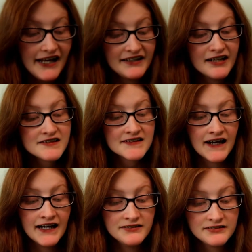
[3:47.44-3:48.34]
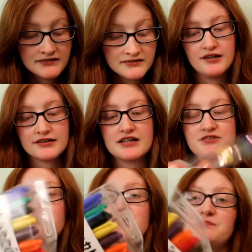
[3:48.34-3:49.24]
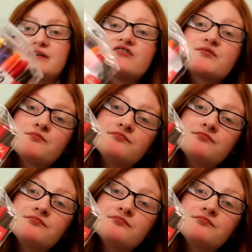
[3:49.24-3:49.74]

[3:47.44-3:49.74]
And inside, I got some Sharpies.